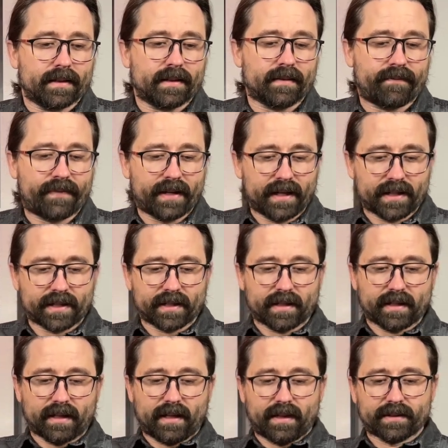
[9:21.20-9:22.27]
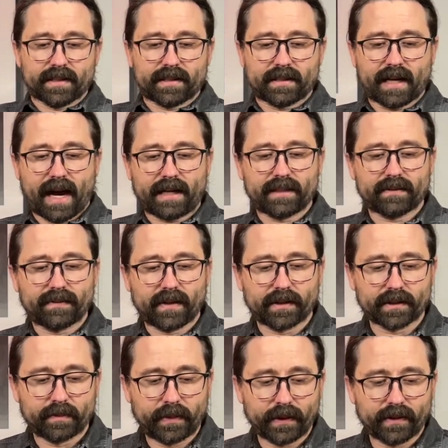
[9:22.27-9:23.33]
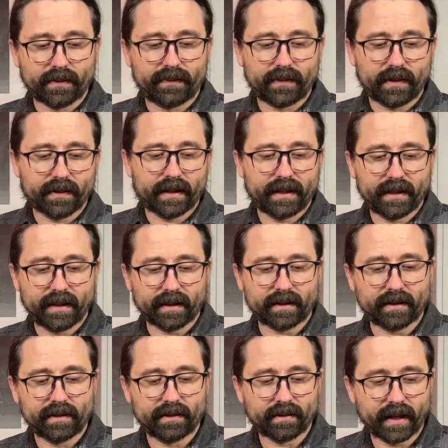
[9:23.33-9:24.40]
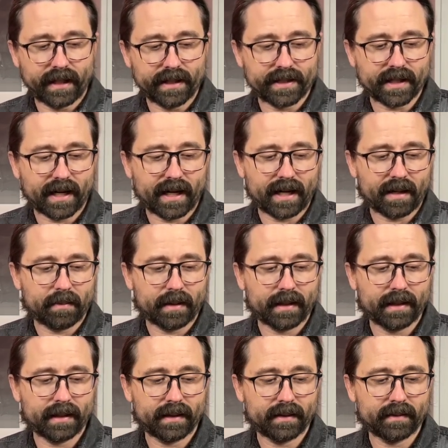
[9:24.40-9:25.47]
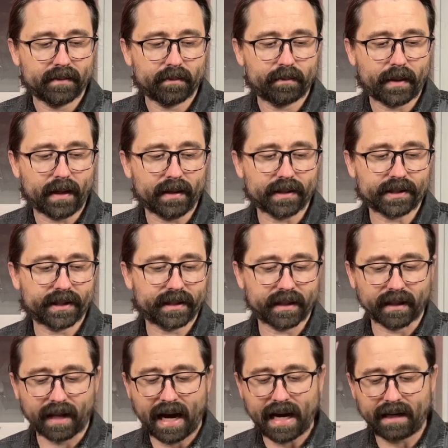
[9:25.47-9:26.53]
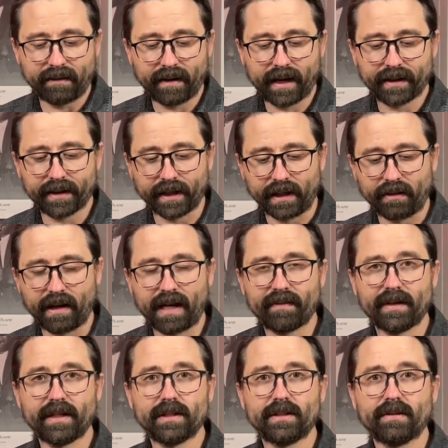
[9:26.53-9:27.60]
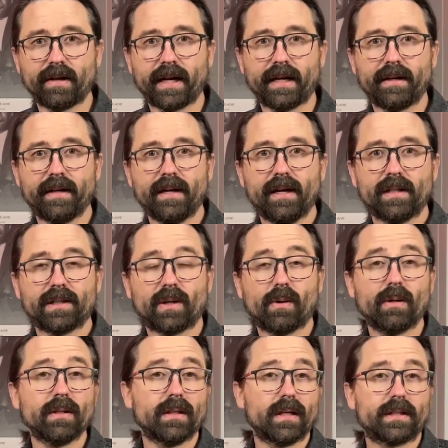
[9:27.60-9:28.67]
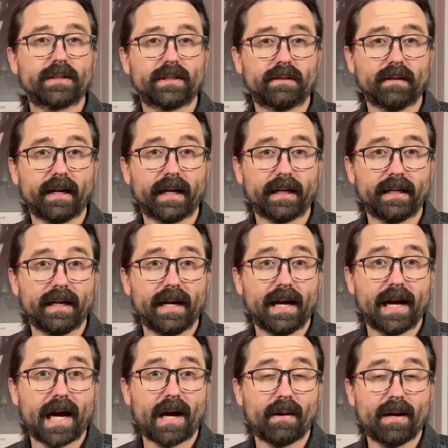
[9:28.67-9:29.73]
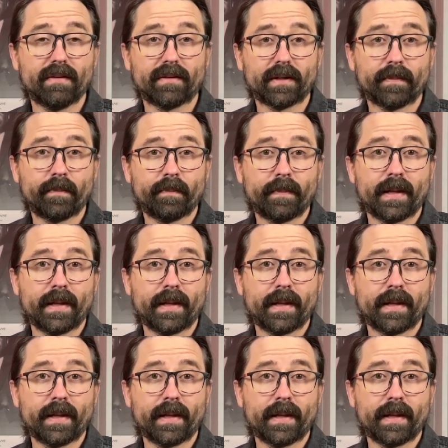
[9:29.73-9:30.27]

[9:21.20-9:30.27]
The finish on the saxophone is beautiful. They did a great job polishing and lacquering. The engraving's great. The horn looks great. However,